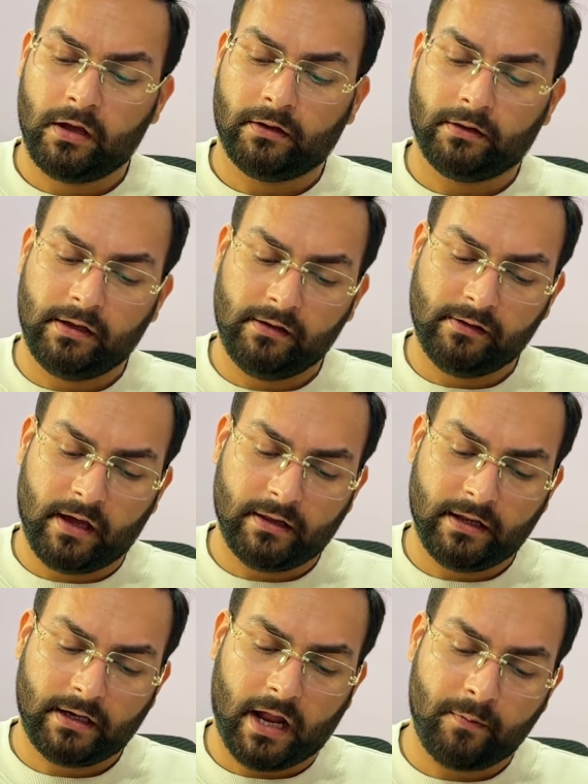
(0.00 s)
These are
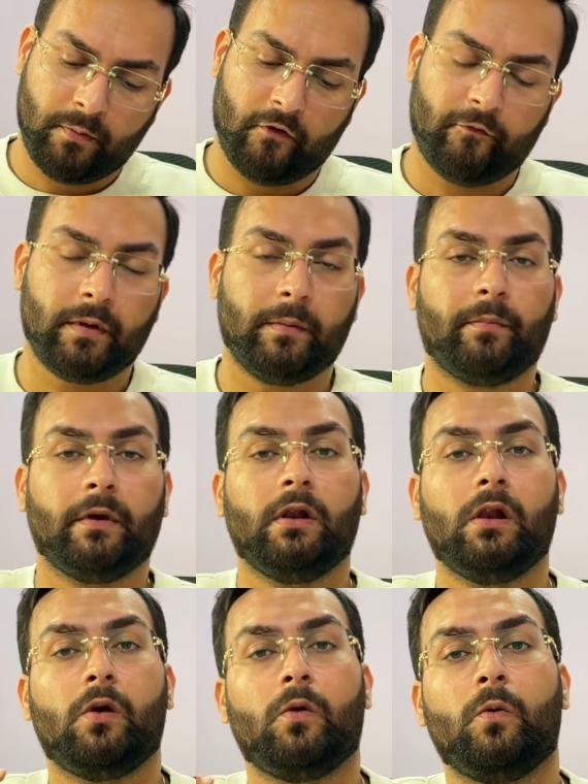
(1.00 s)
the type of
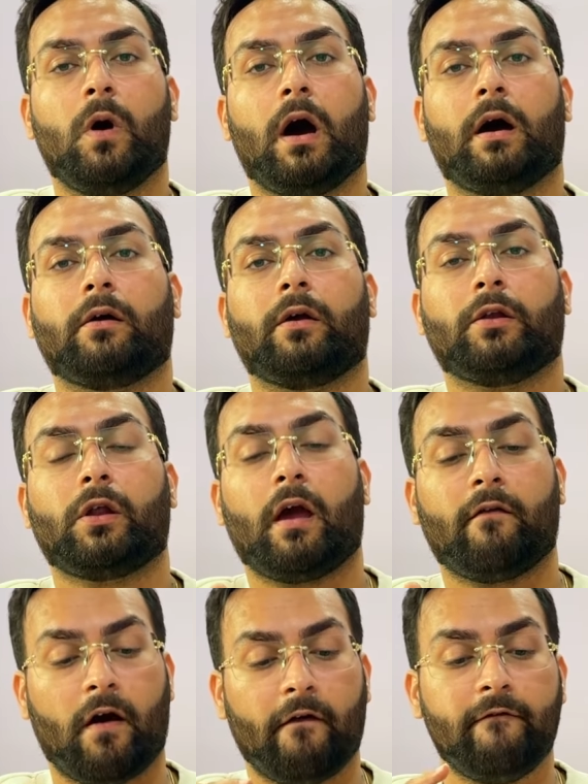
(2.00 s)
people who are going to
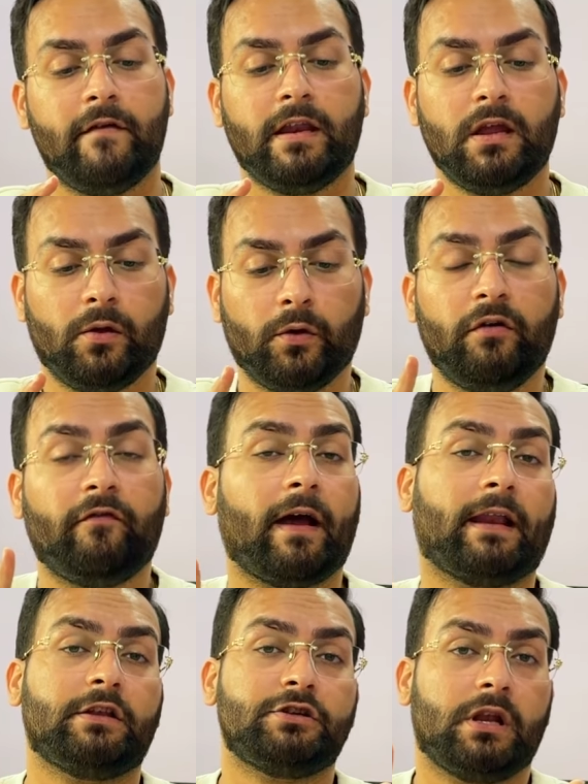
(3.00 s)
have a very good
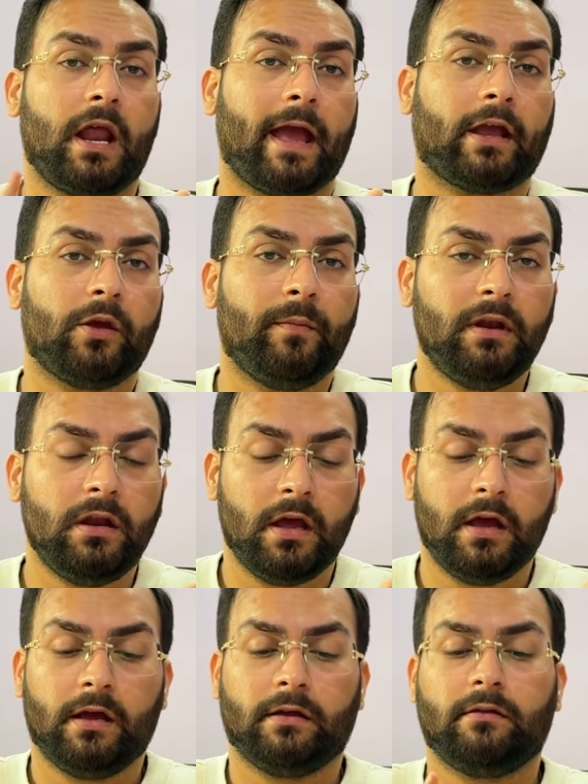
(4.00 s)
financial
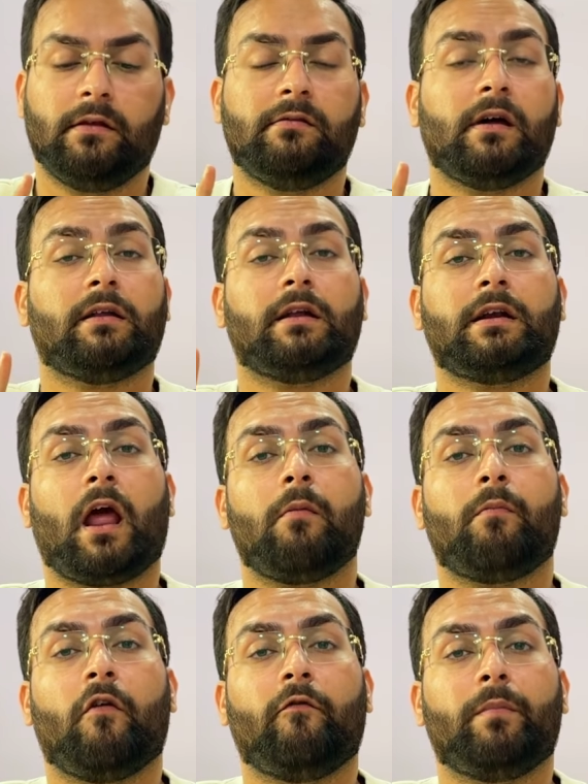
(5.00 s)
acumen. These are the
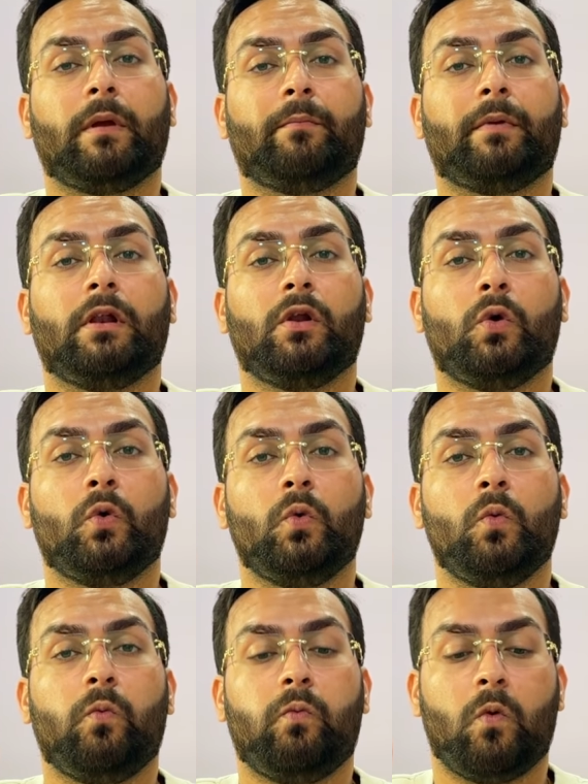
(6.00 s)
type of people
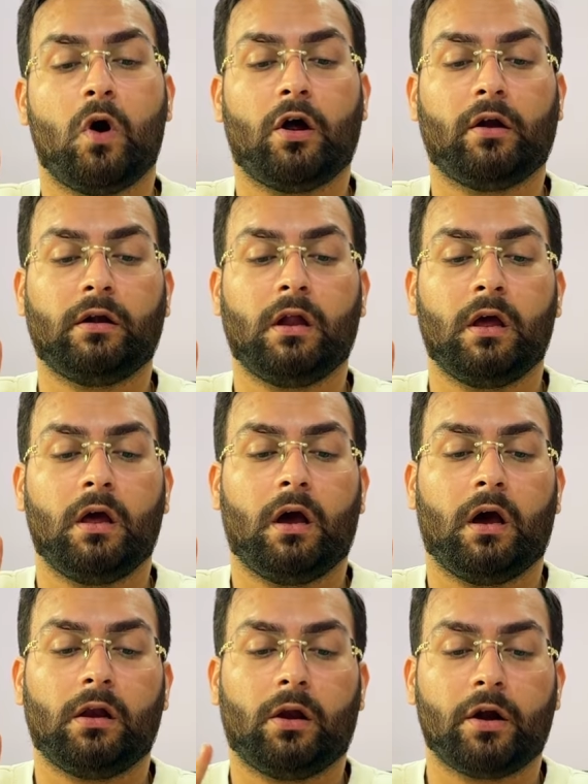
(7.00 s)
who want
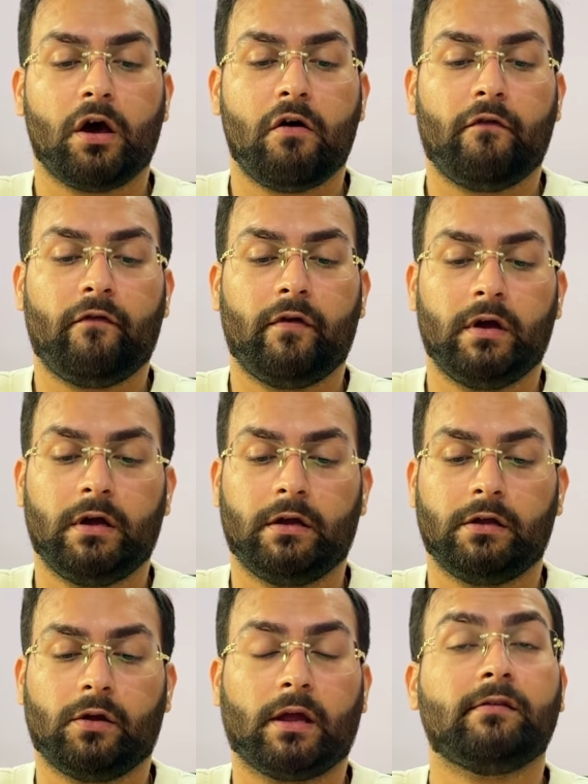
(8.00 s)
a lot of,
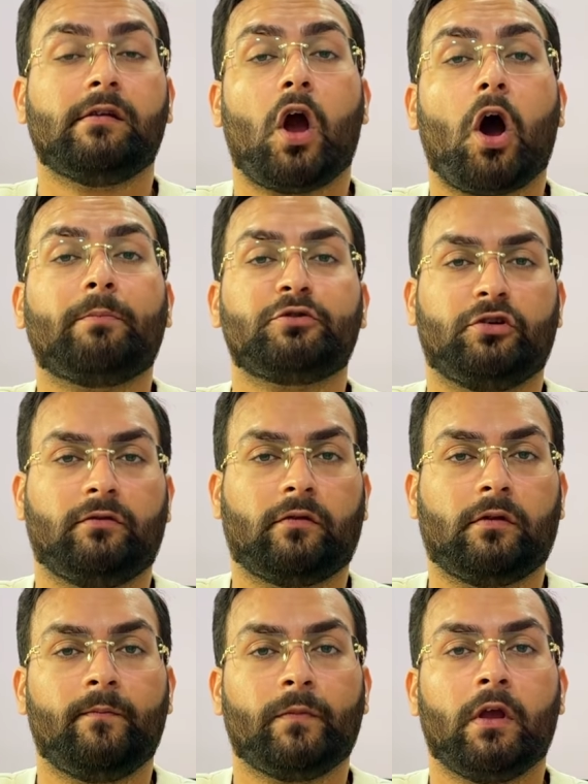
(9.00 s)
you can say,
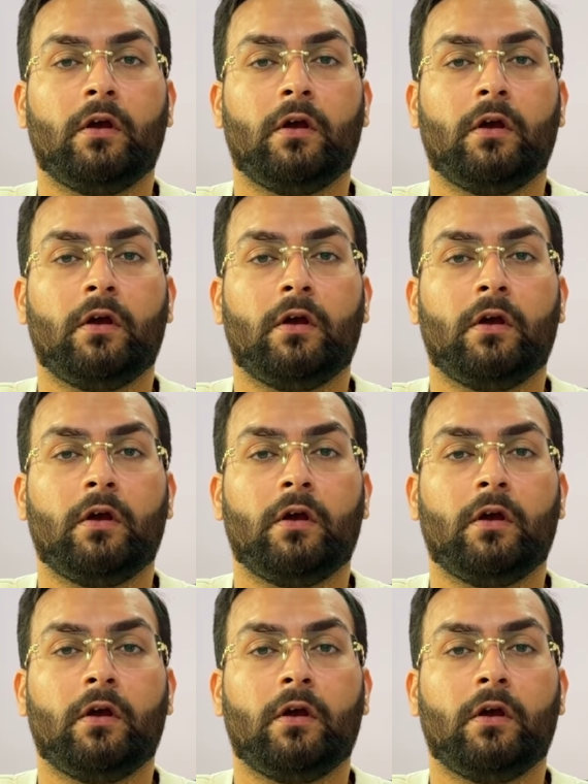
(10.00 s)
options.